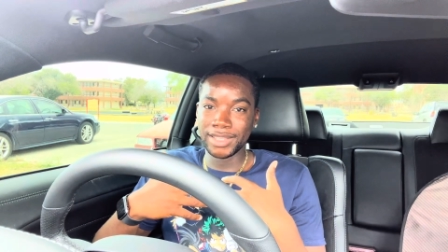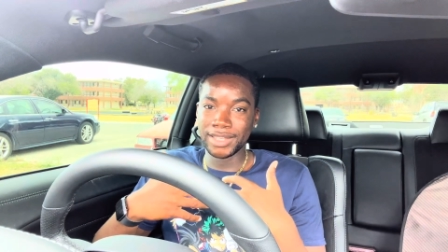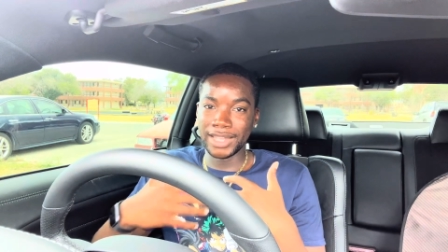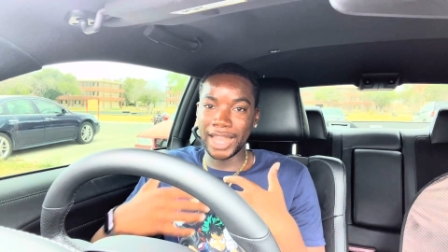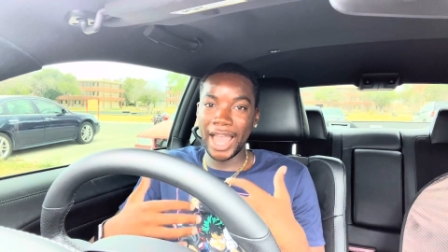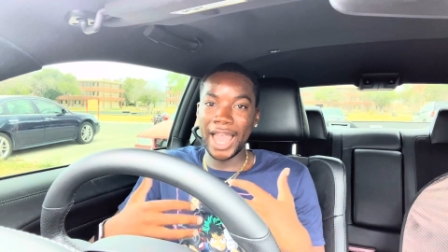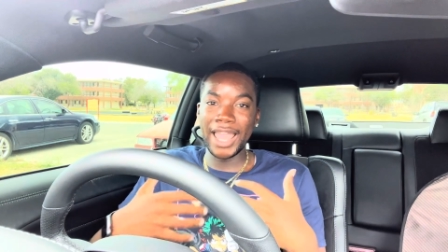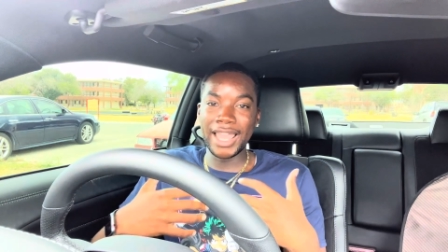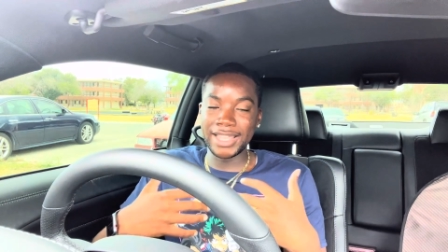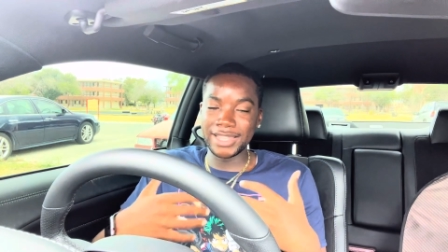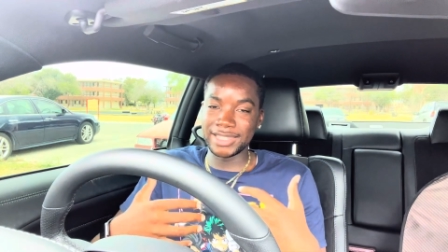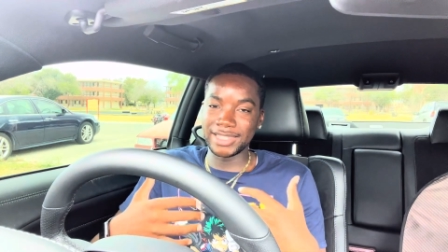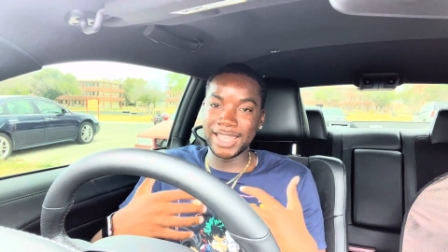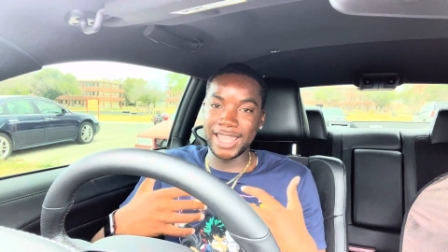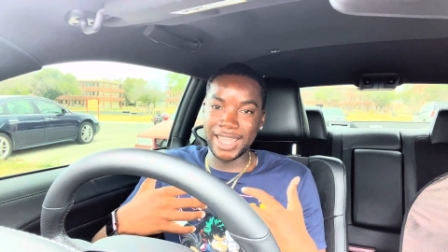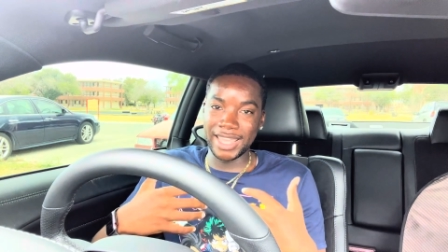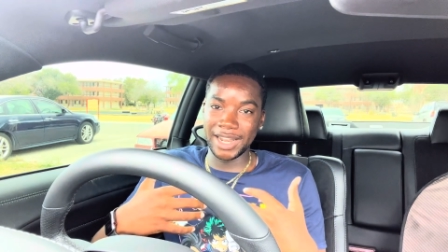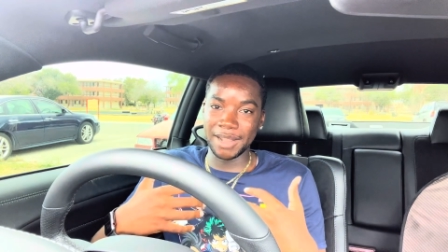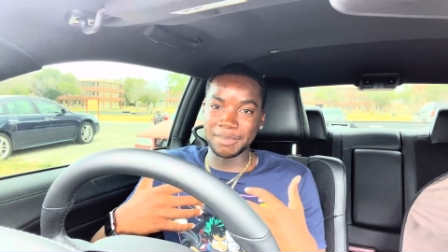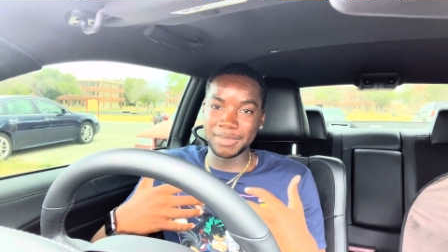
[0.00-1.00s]
Now I ain't
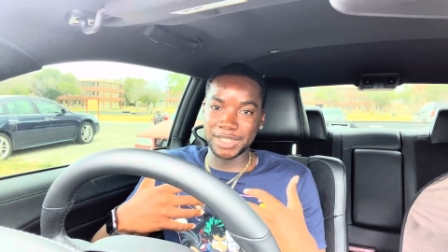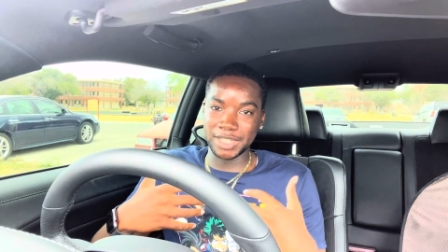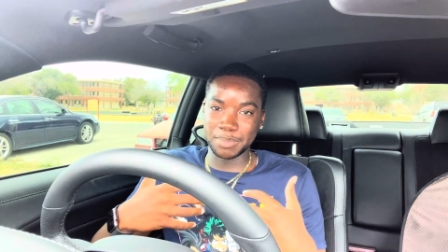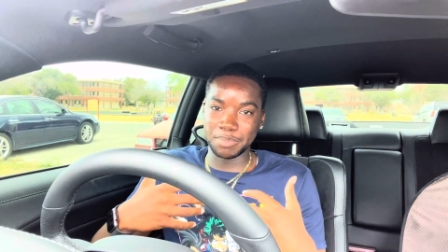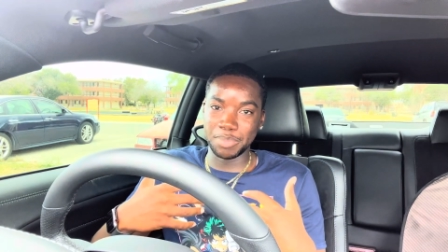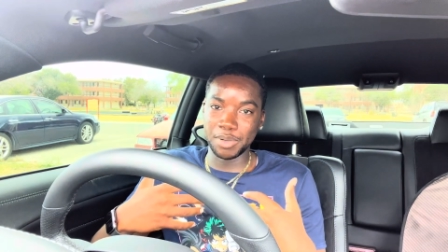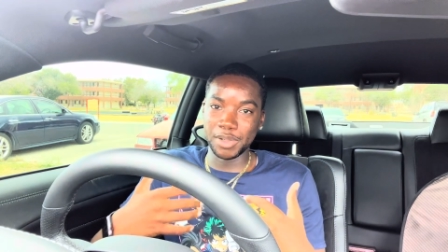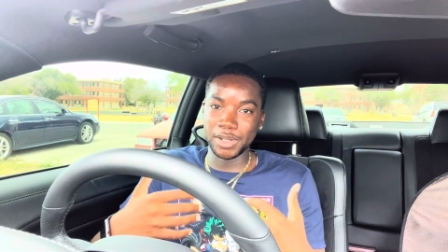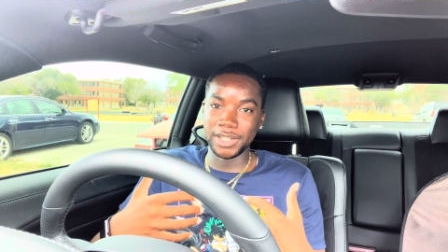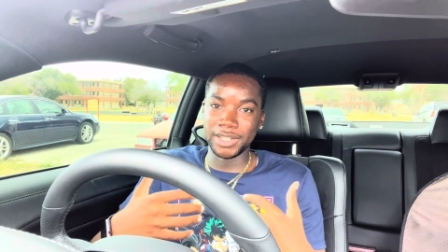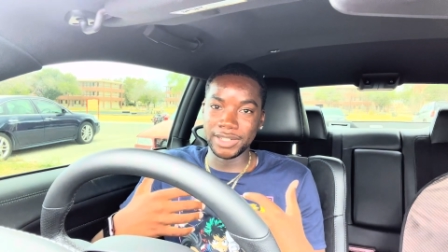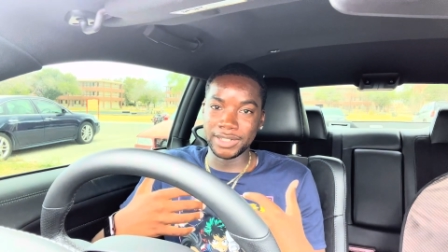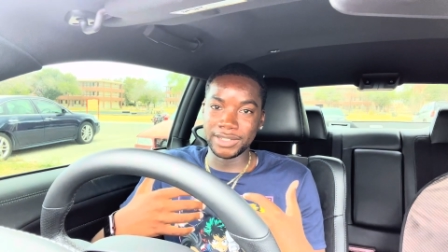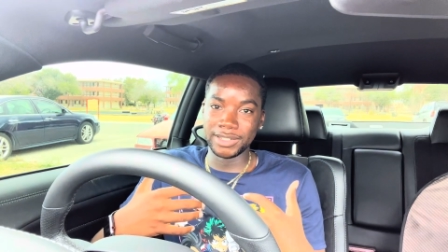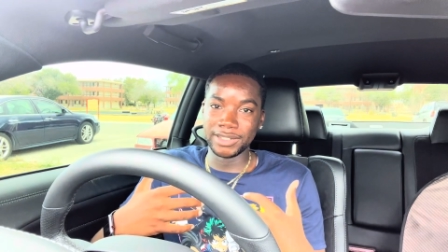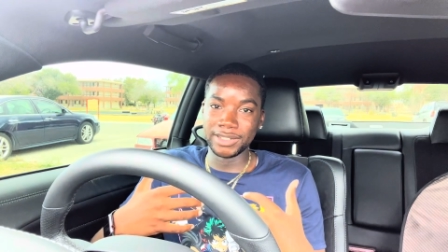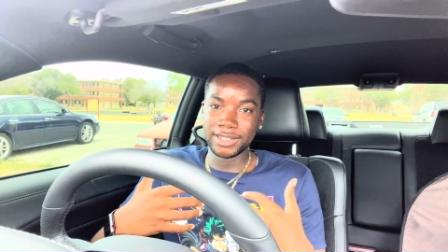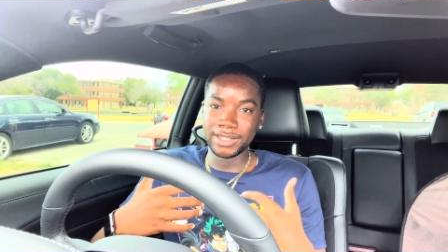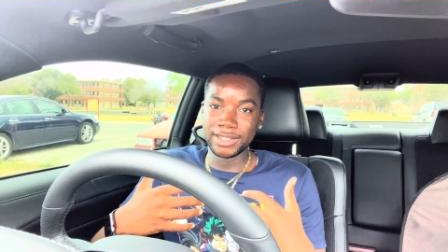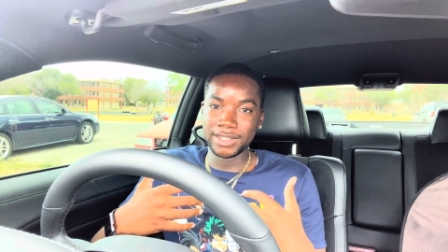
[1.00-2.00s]
saying I'm just pulling,